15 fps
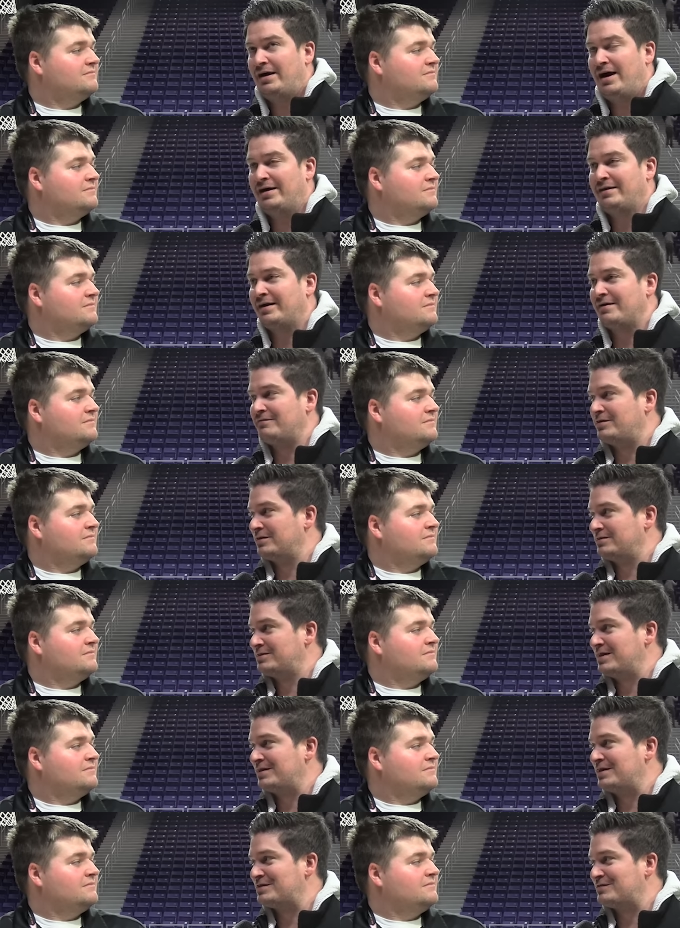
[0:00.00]
Speaker 1: I think I've
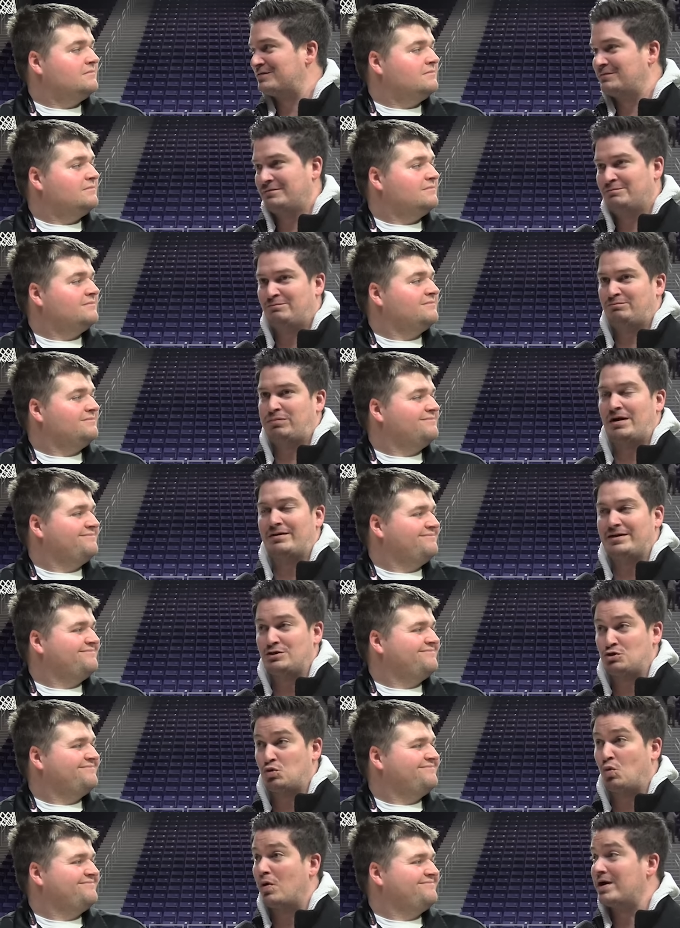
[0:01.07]
said this probably
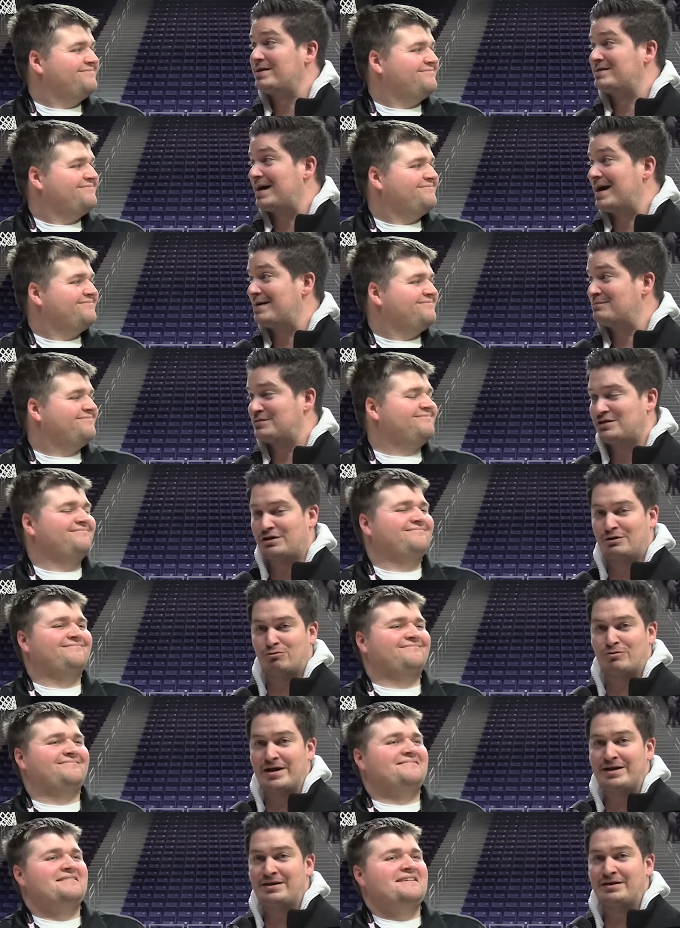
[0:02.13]
20 times uh,
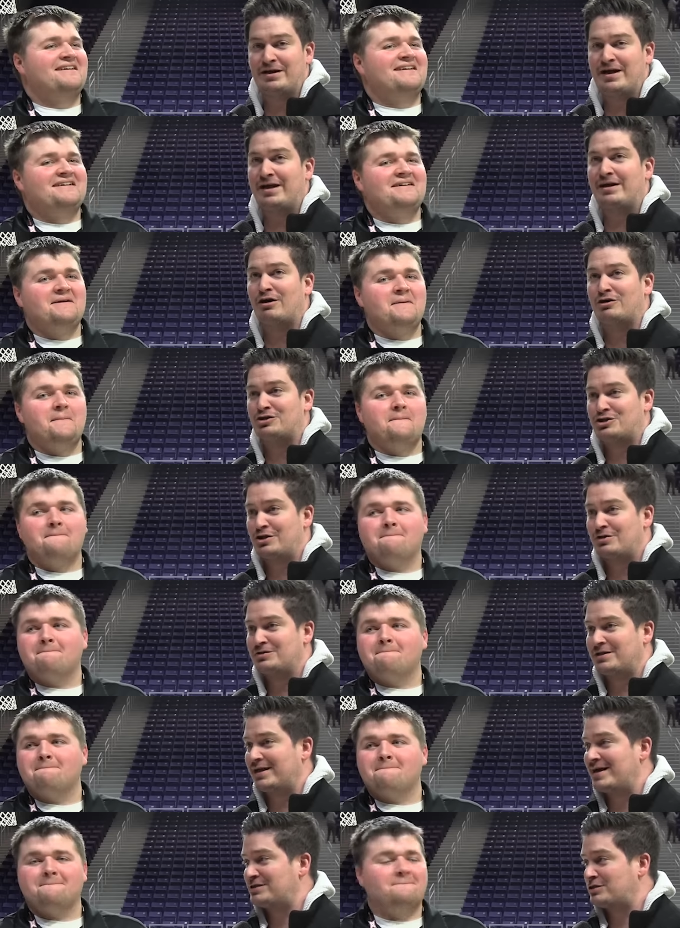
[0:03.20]
written and on
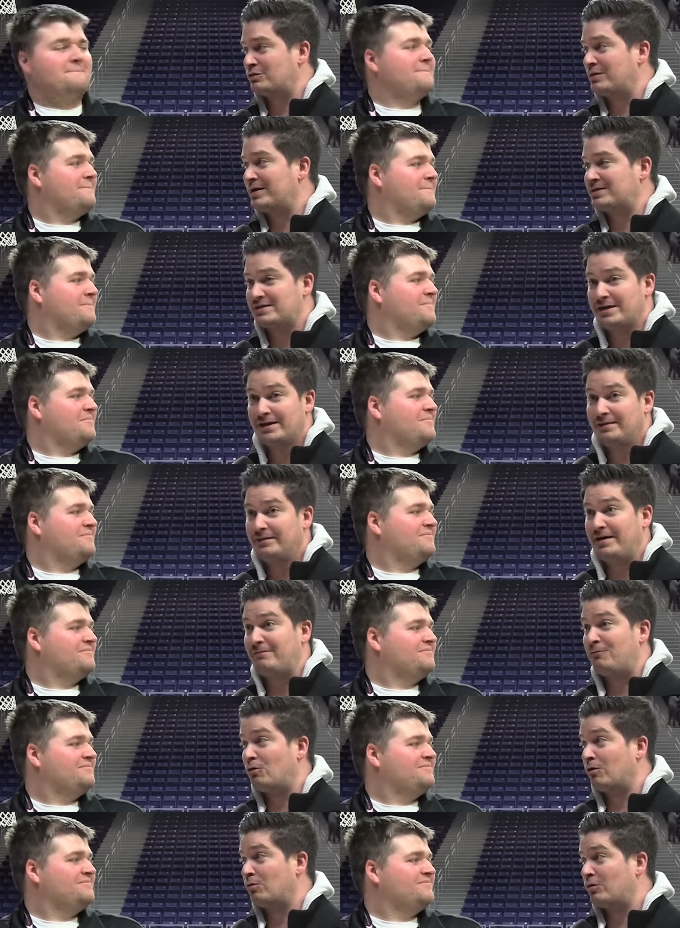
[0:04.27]
shows the last two weeks that
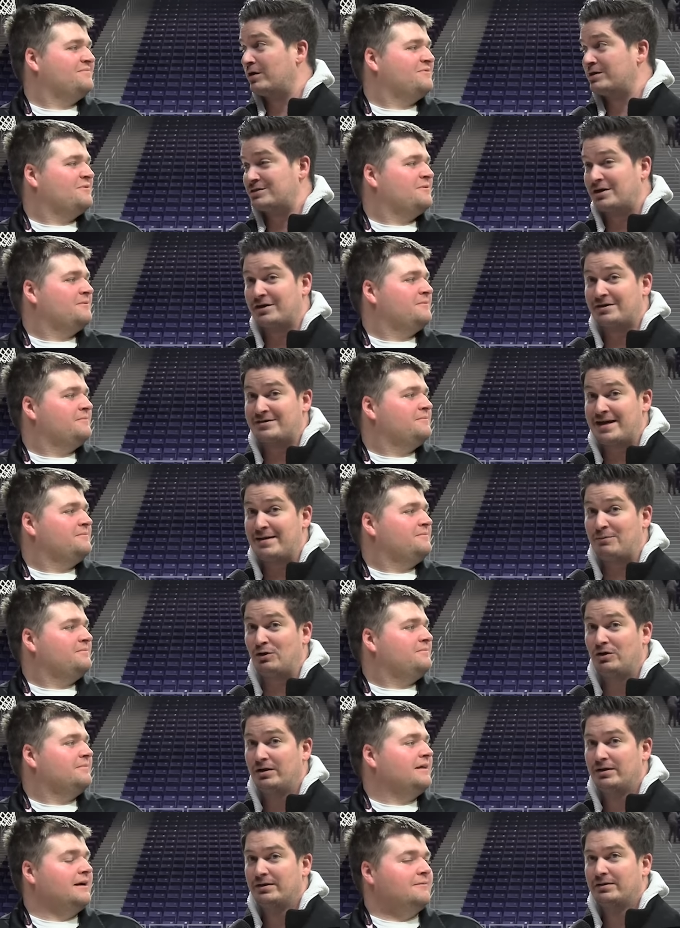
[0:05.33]
four and one is on the
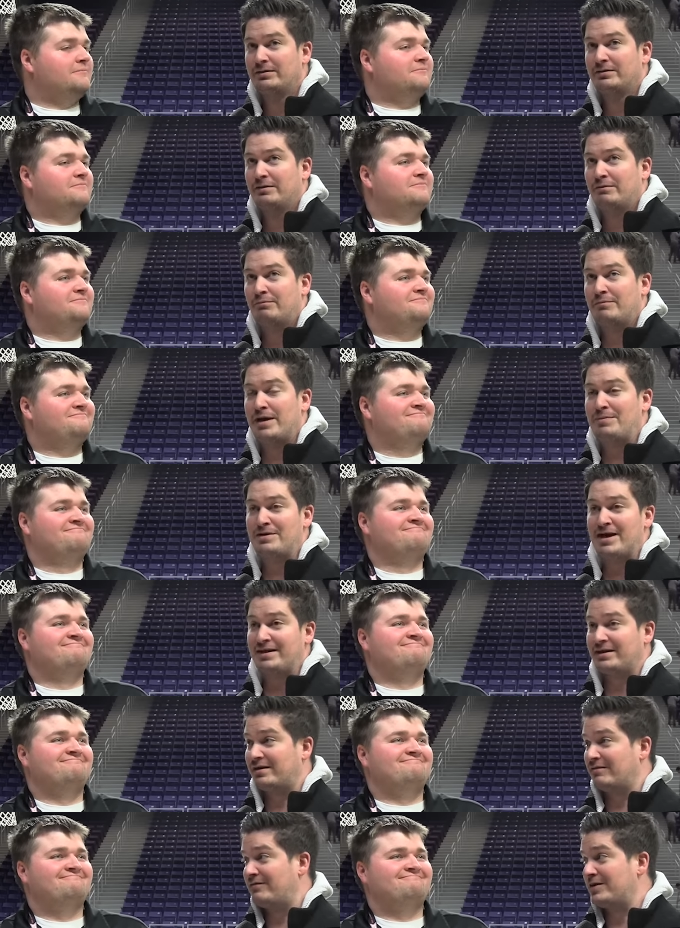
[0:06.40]
table. Yep. Maybe
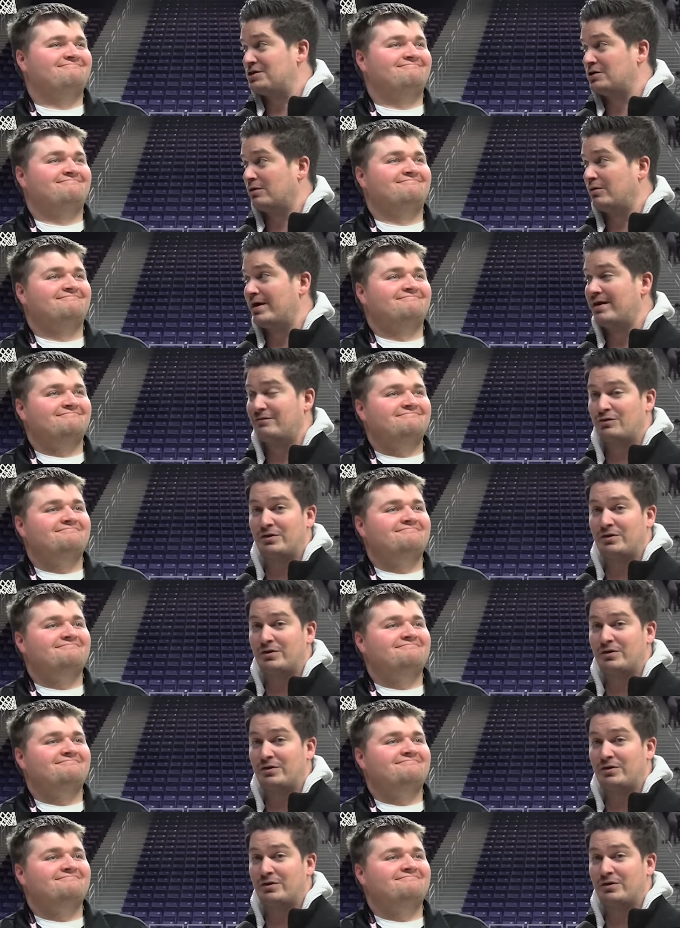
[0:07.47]
not the conventional way of